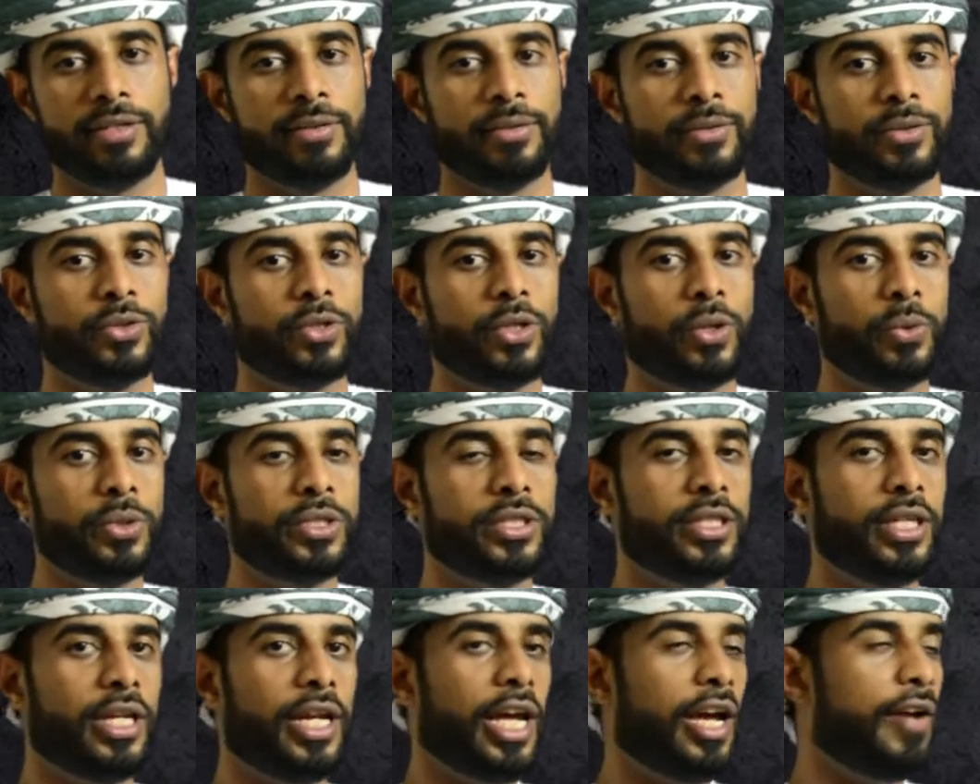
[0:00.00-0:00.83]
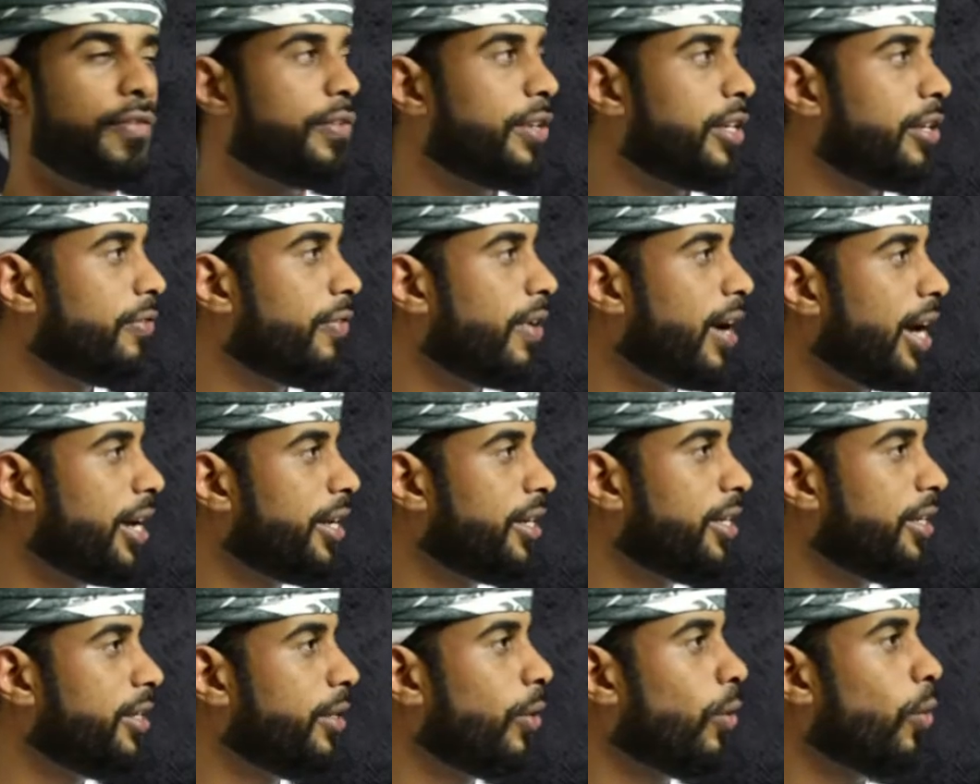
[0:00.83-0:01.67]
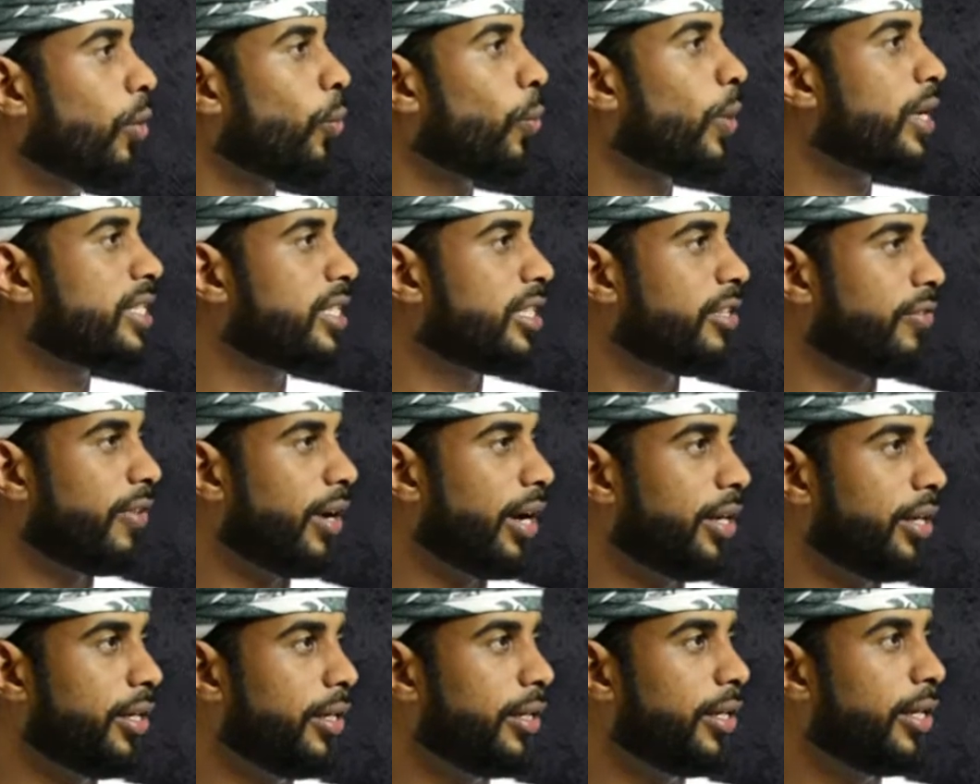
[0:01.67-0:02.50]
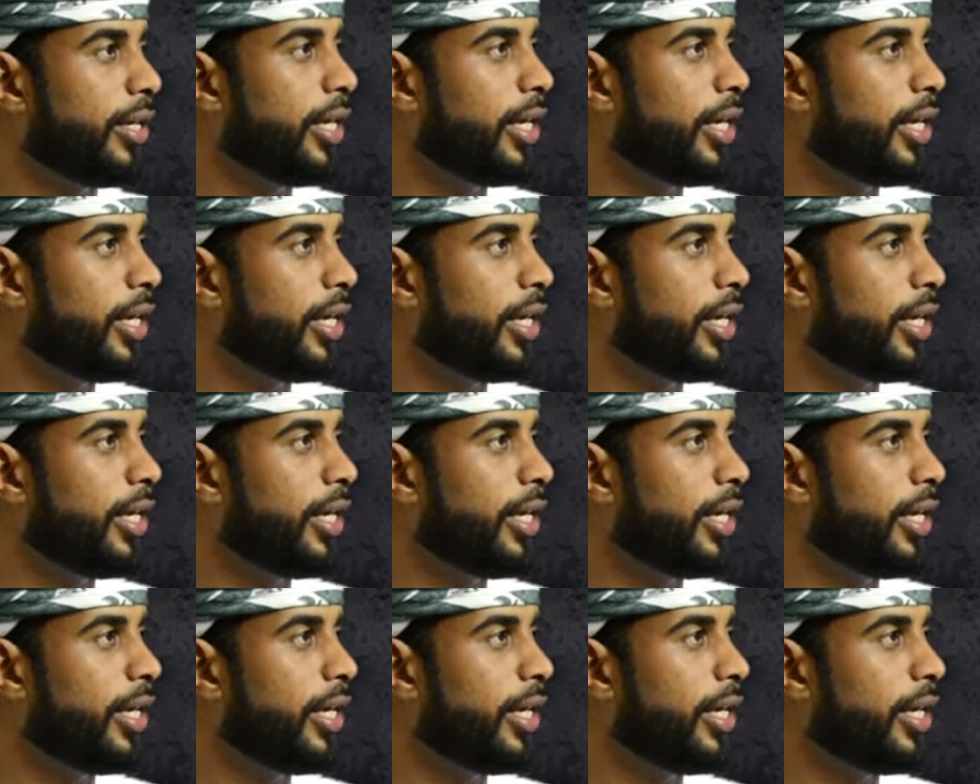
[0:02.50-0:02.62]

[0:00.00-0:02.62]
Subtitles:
So we still have divided or was divided,